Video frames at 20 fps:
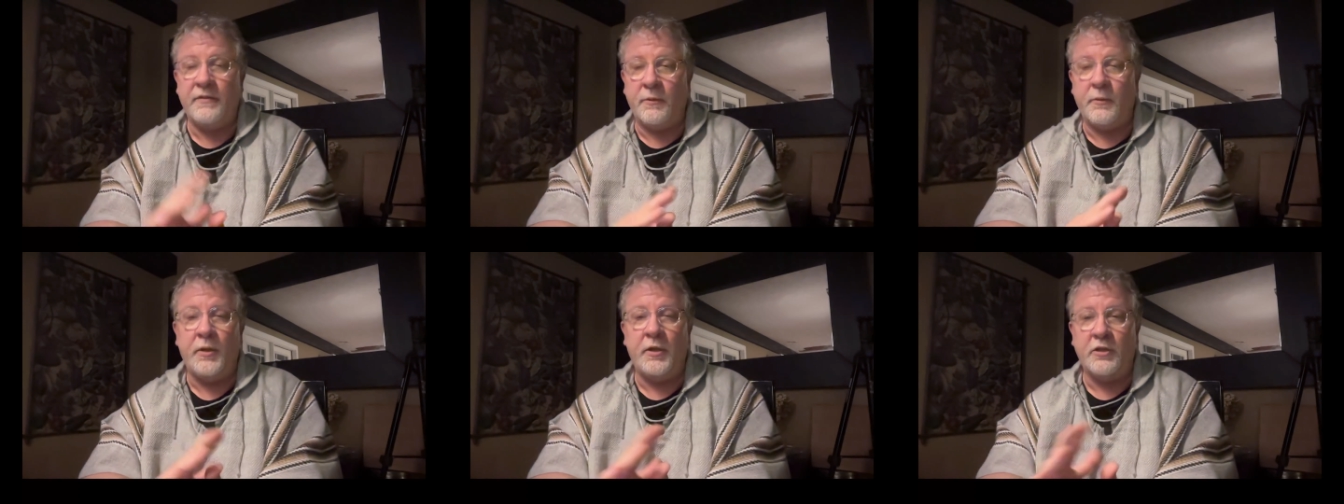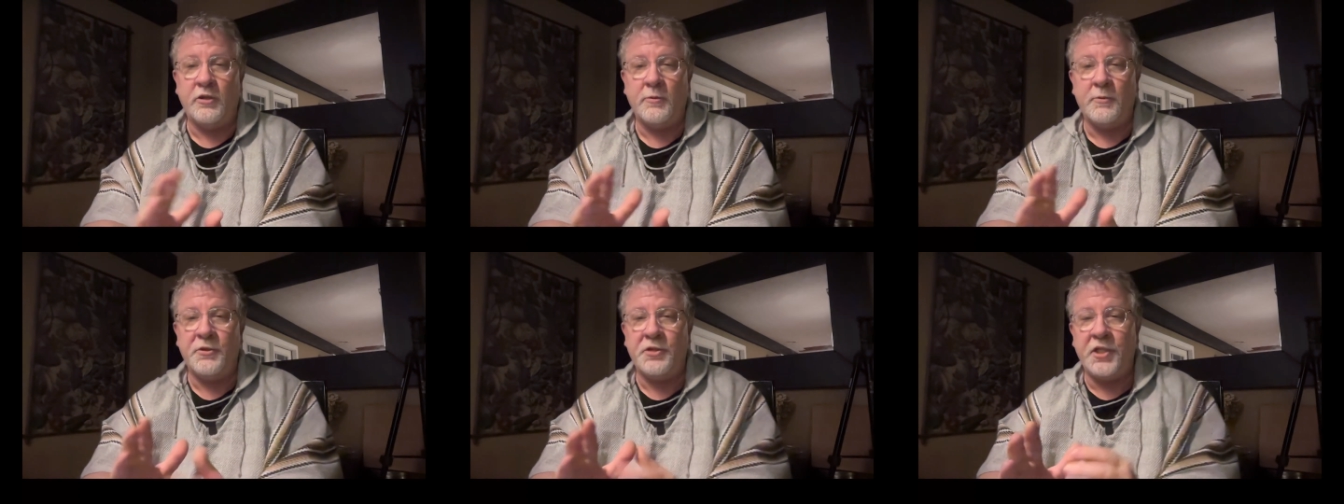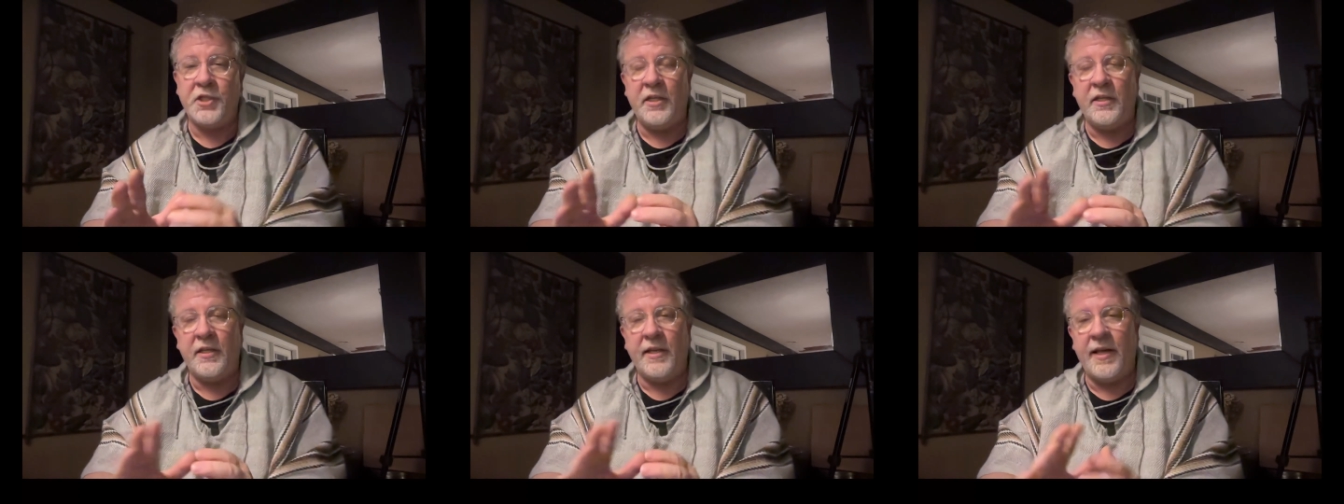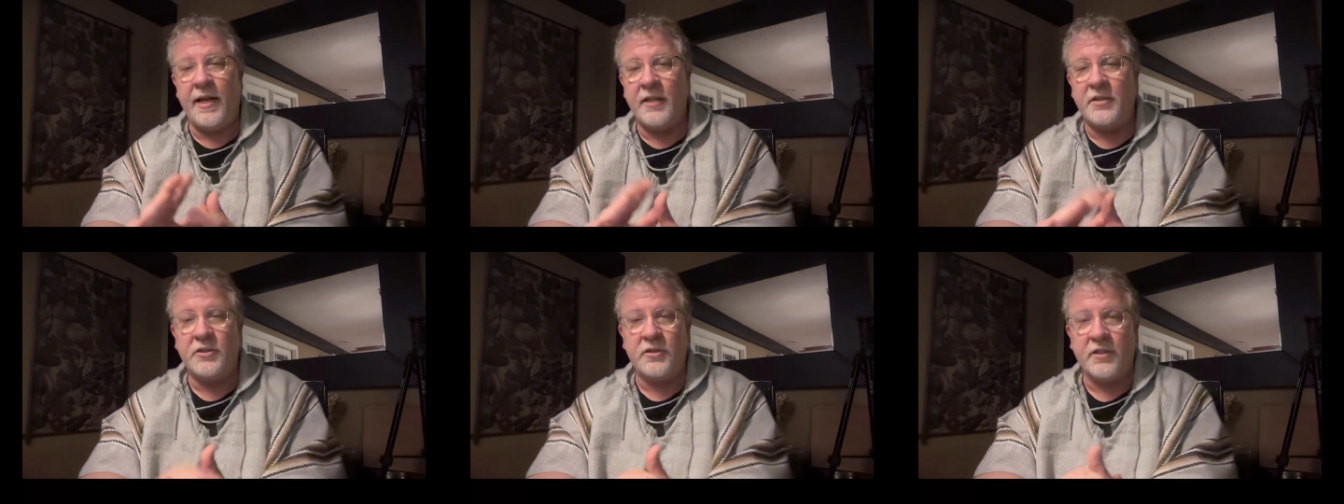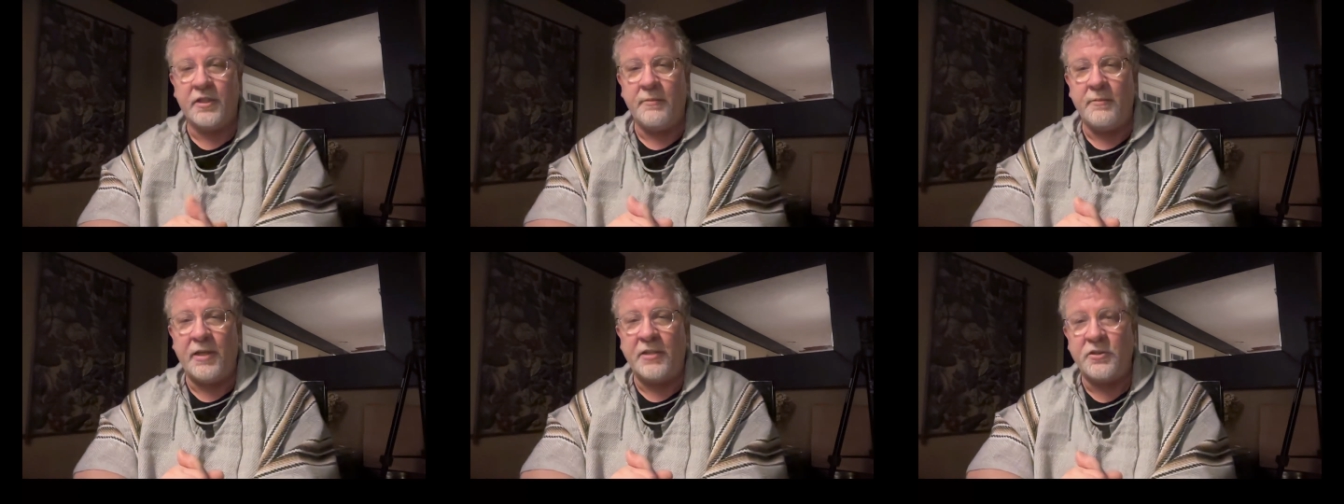a Windows machine to
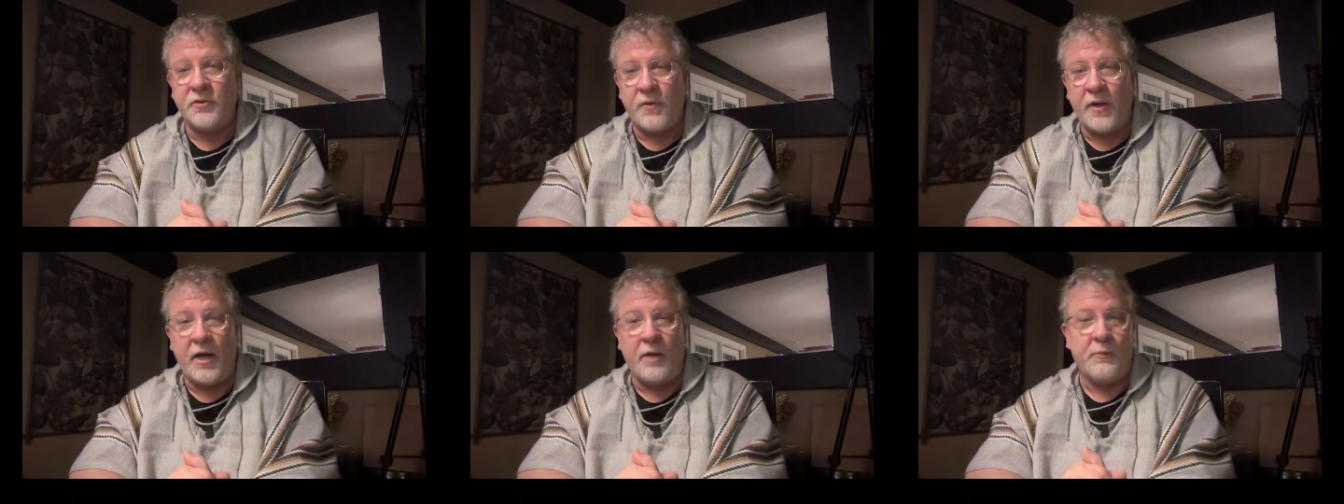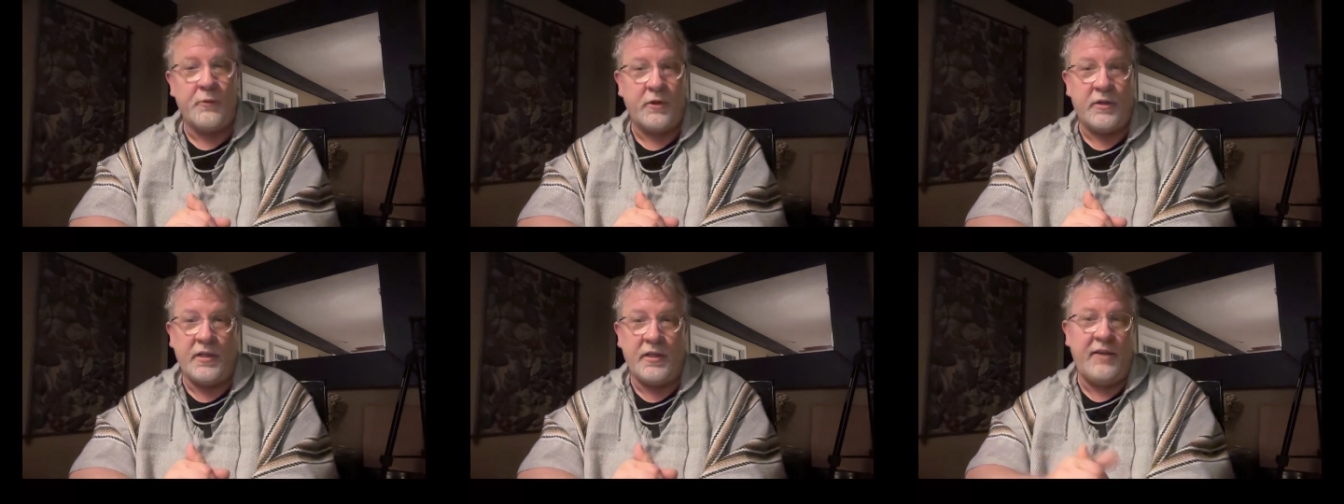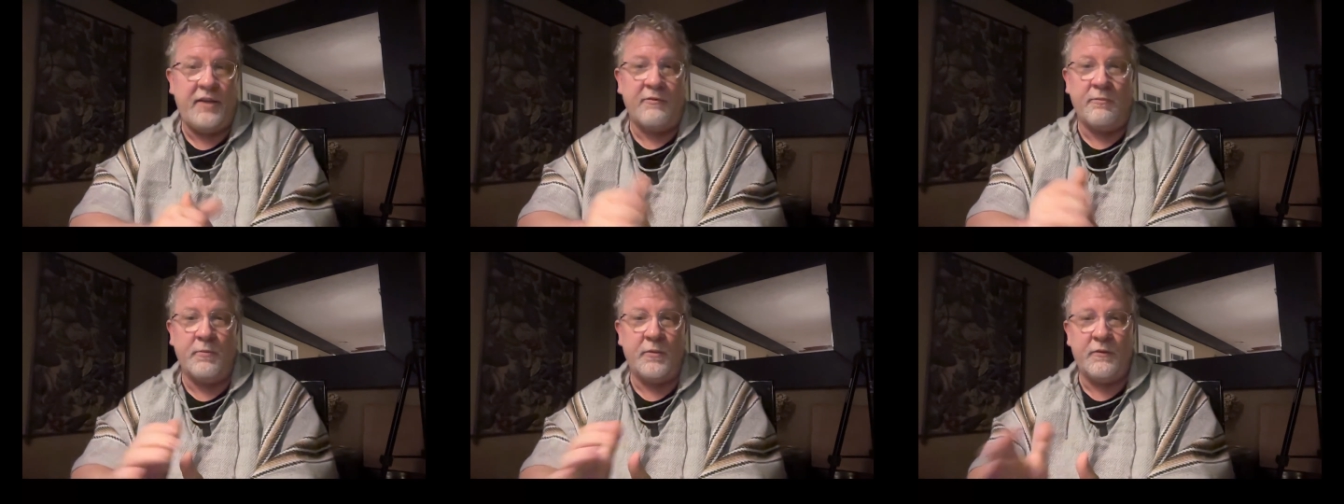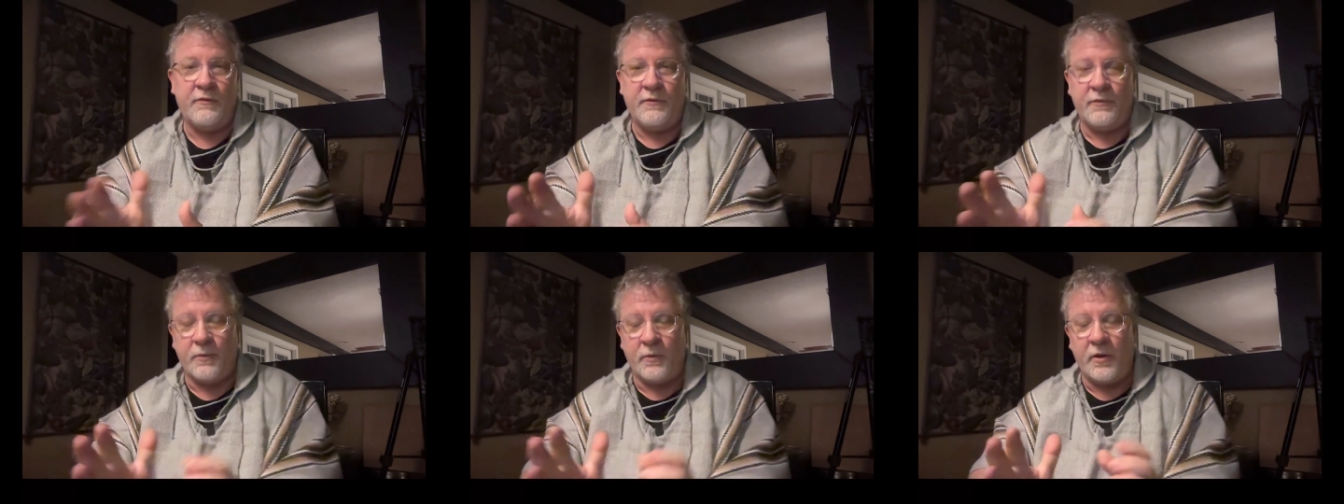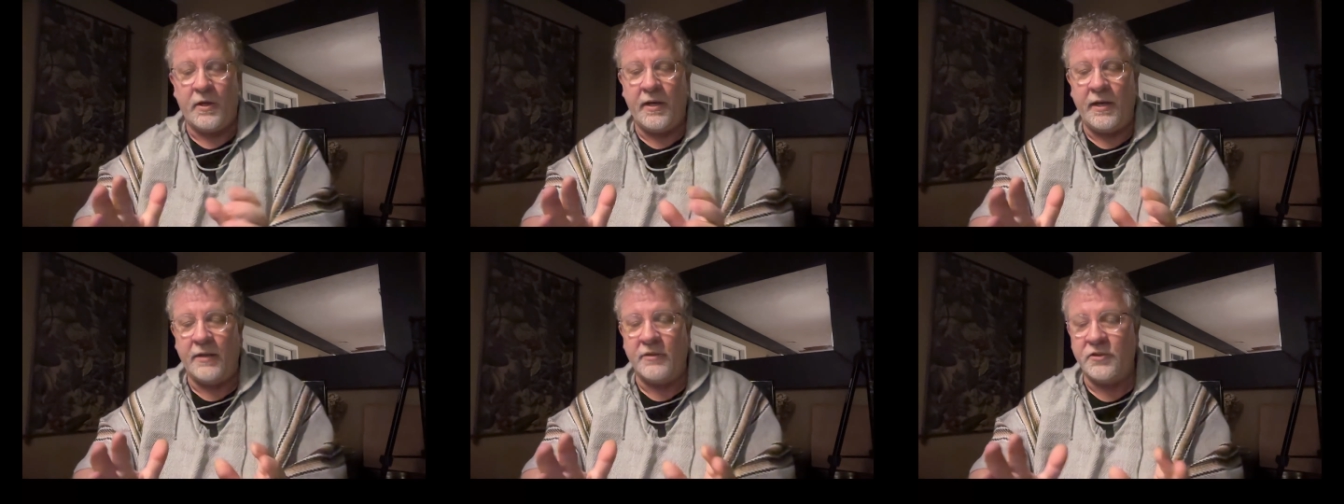actually mess around with it even
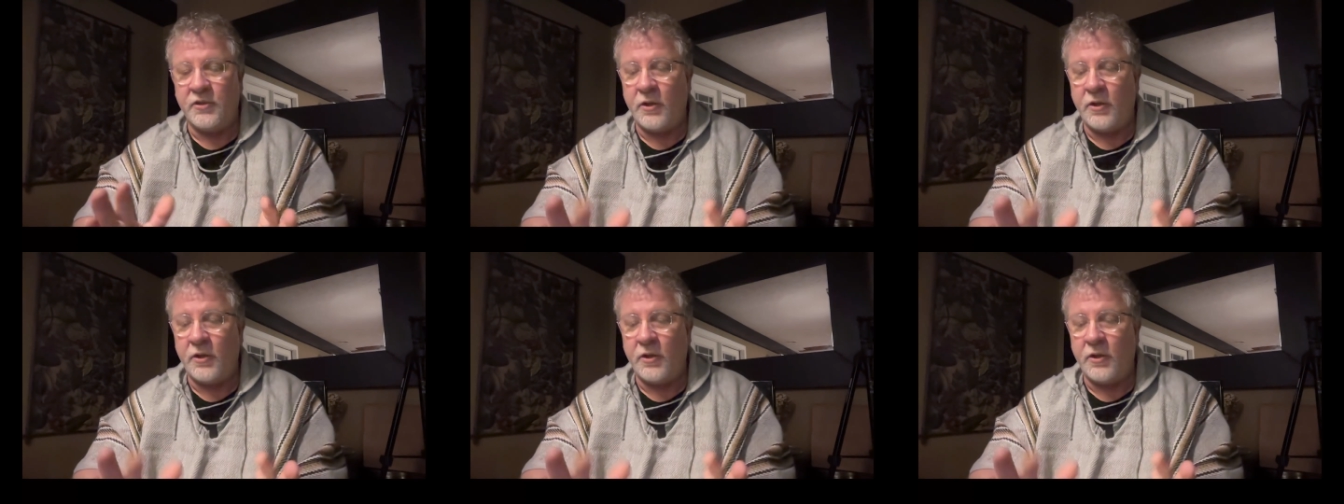beforehand.